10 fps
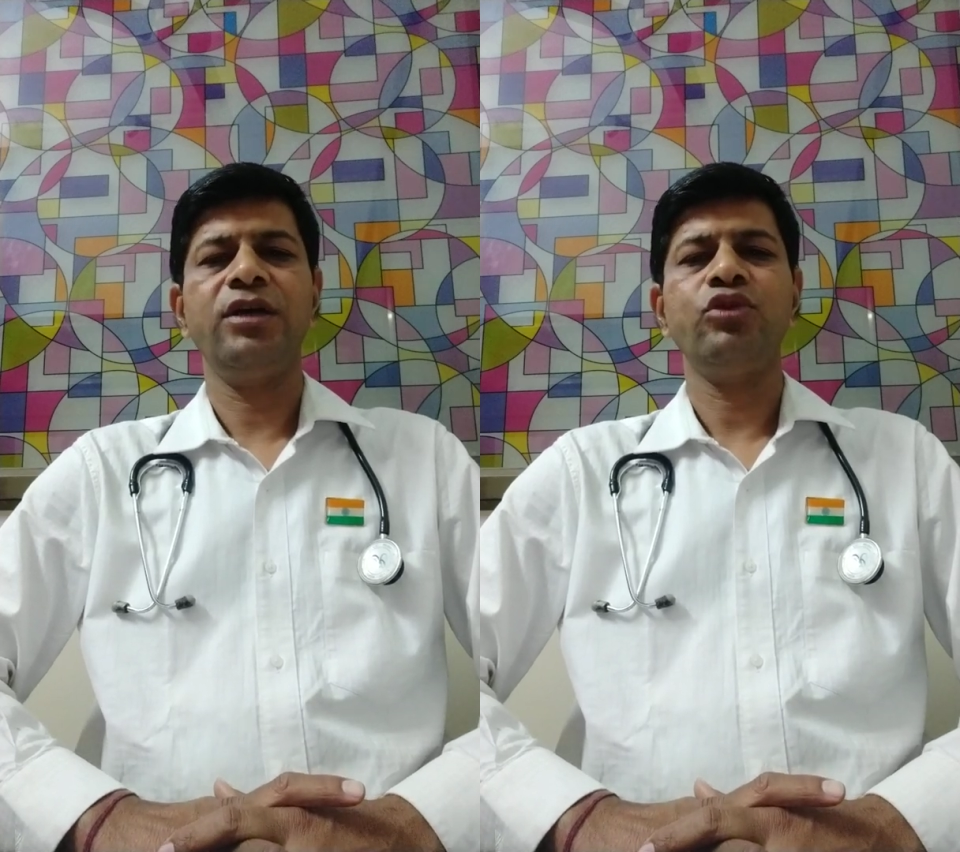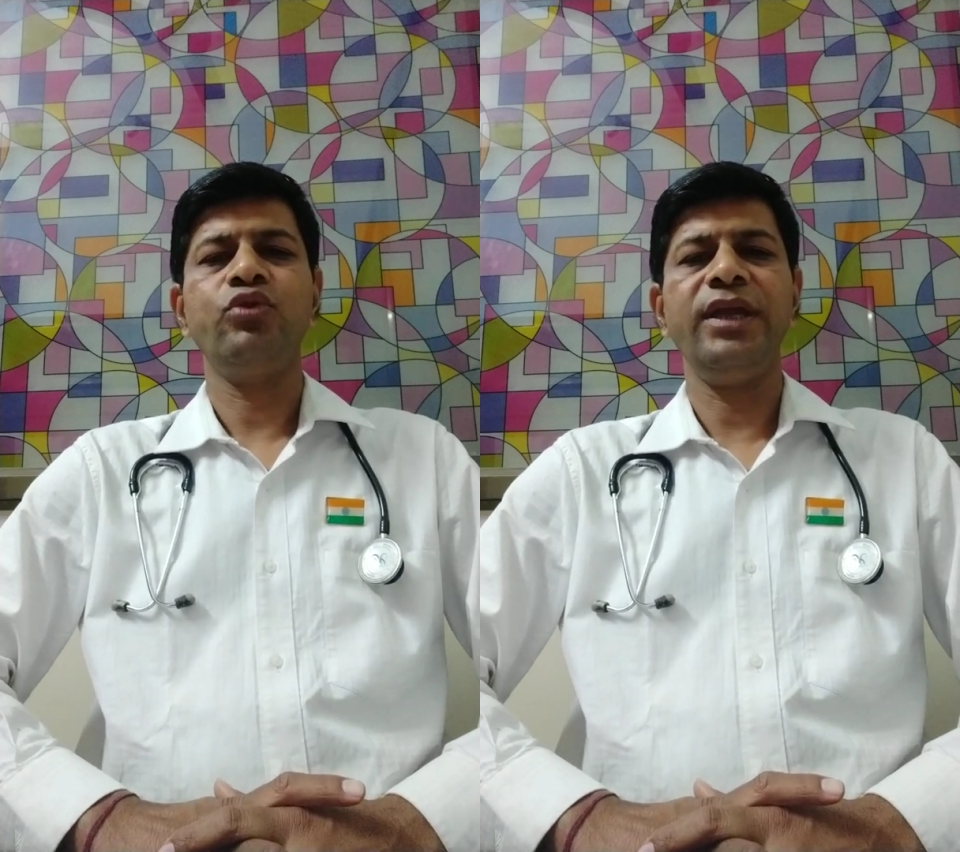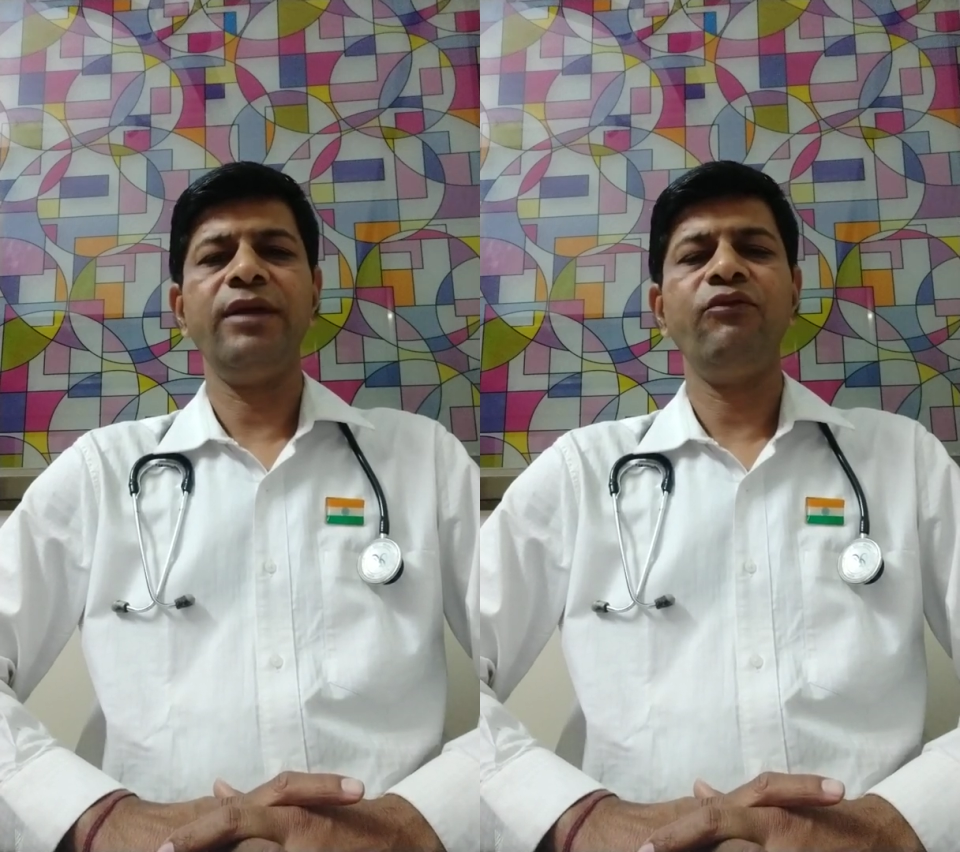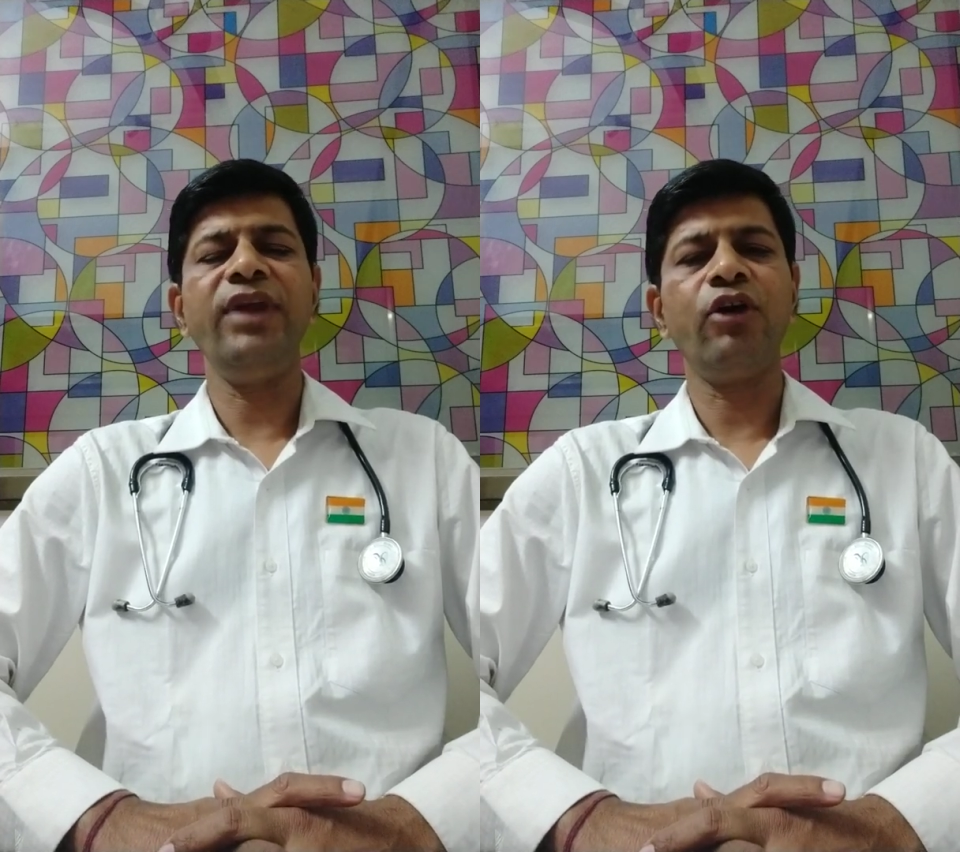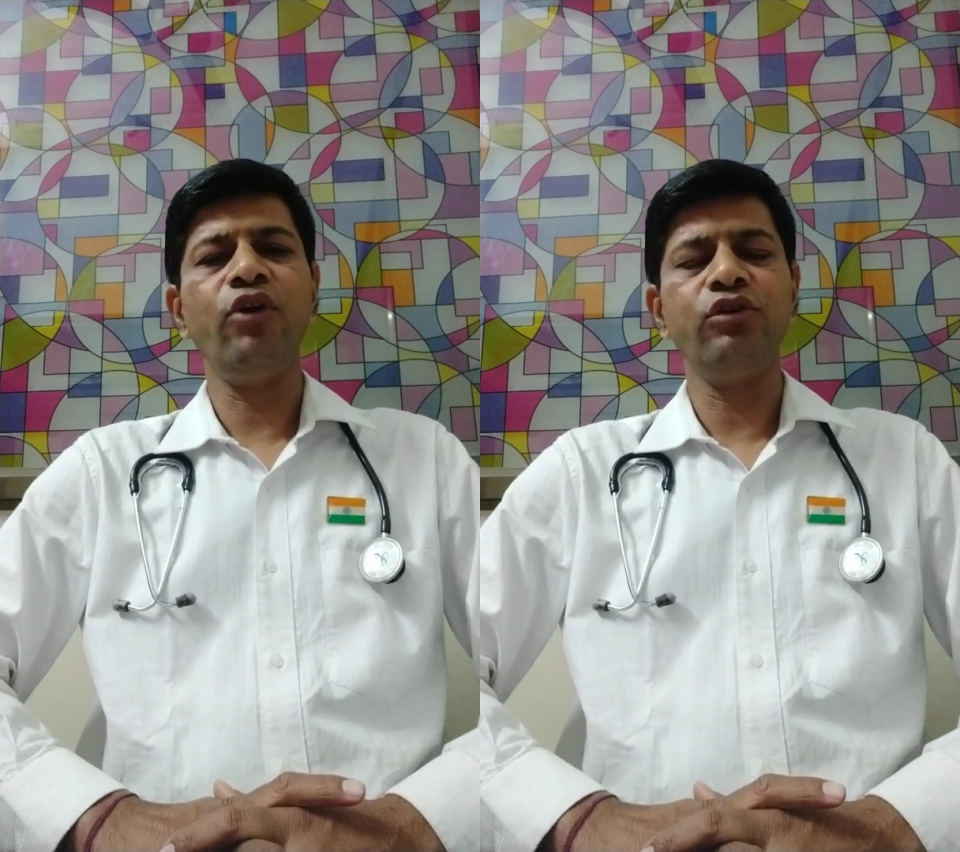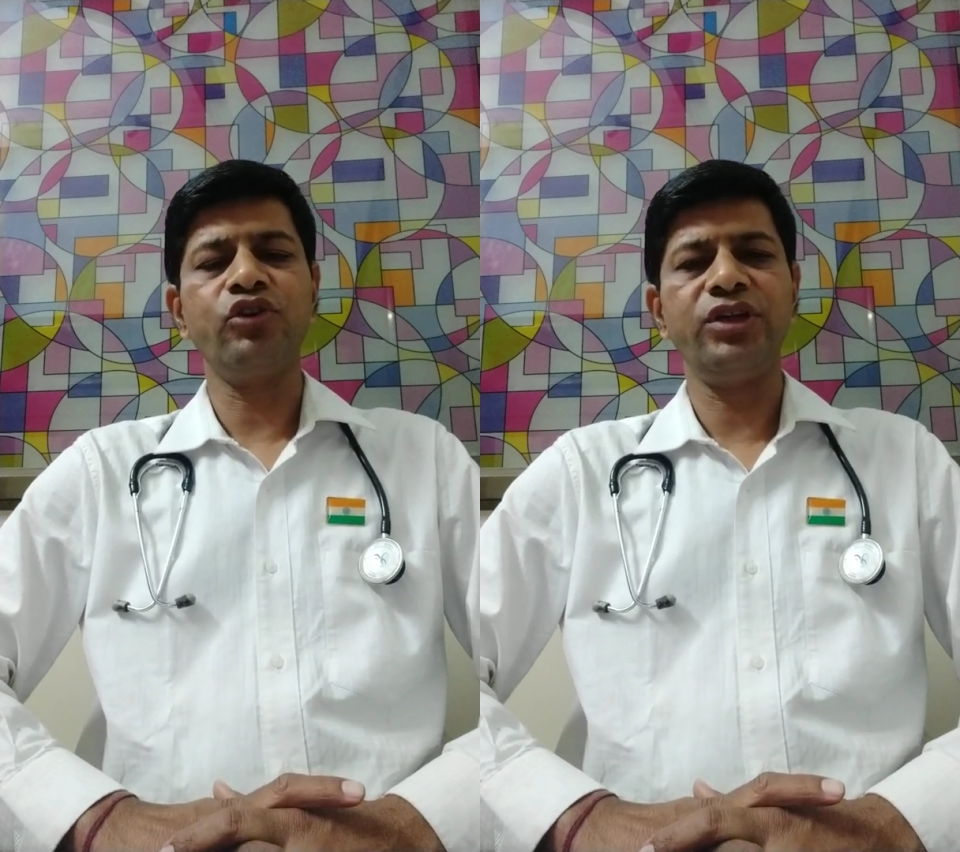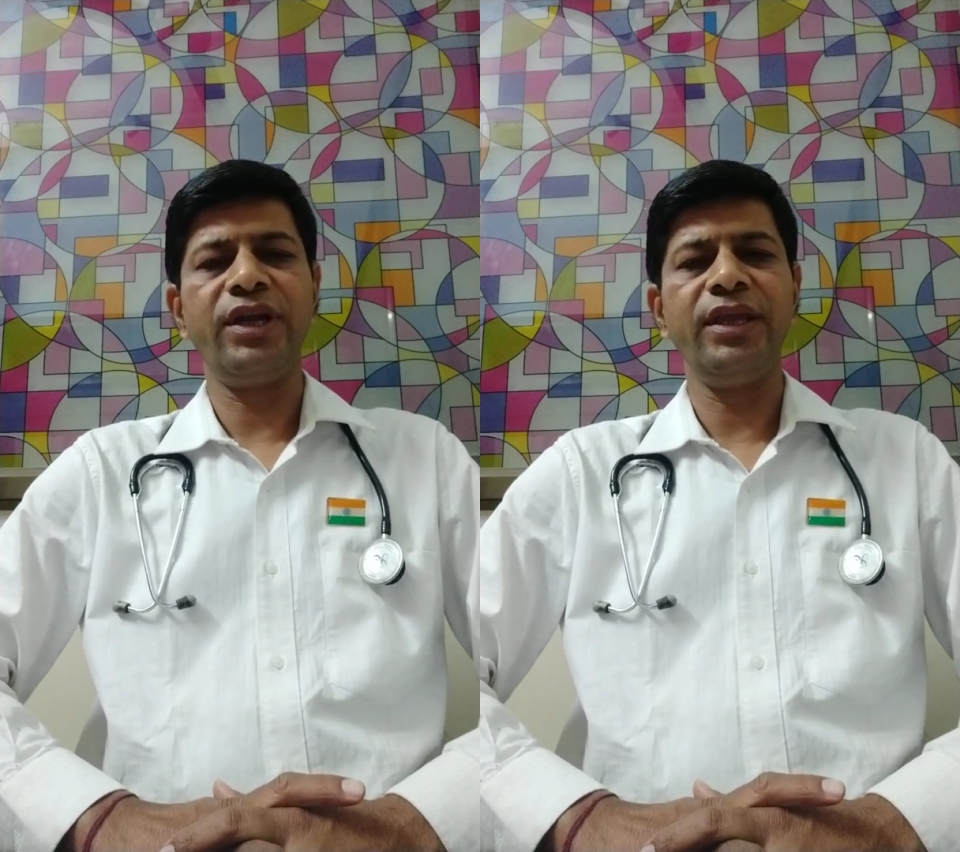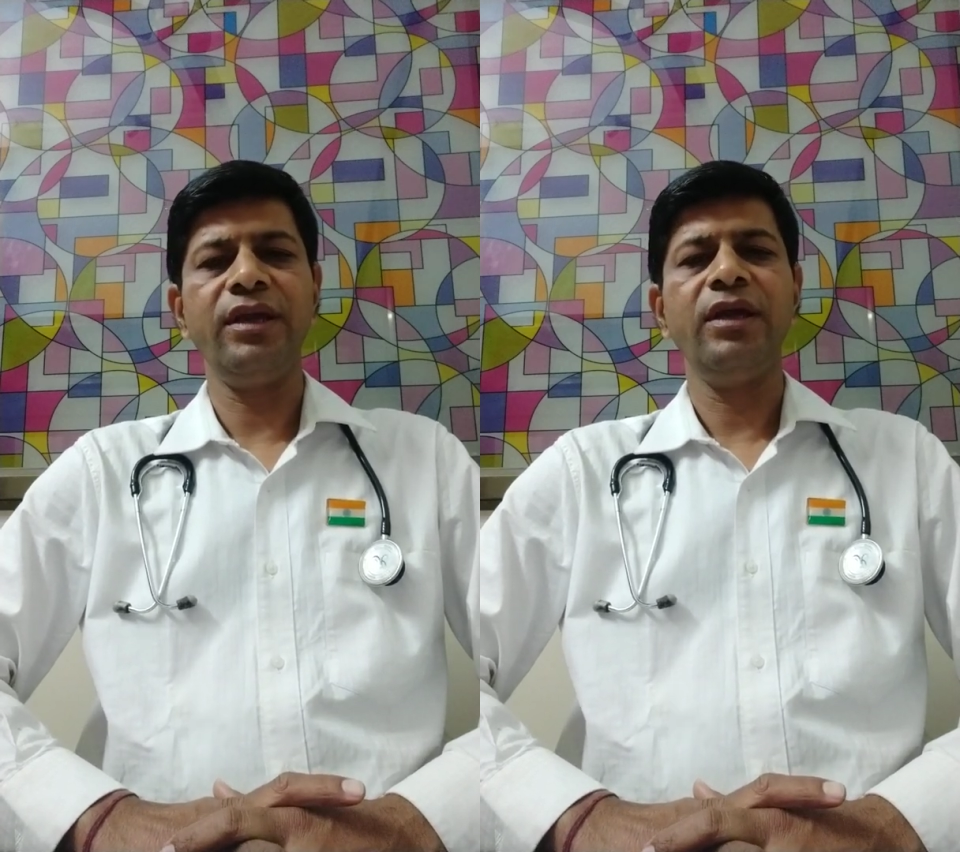Today we are going to
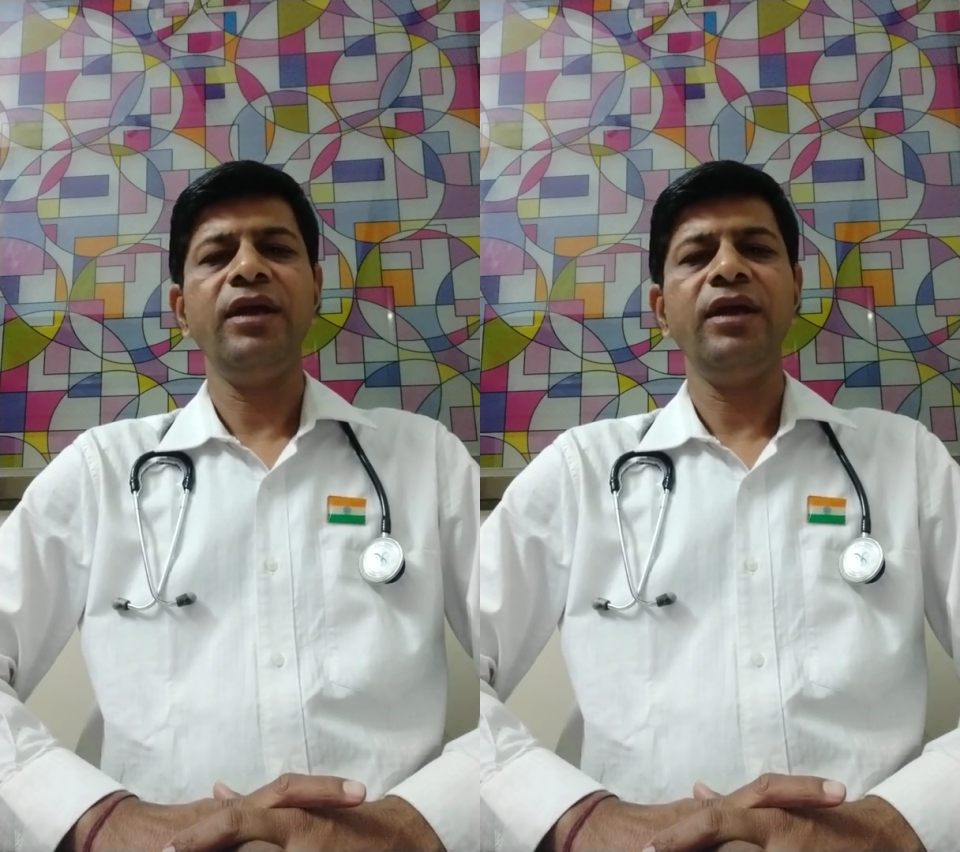study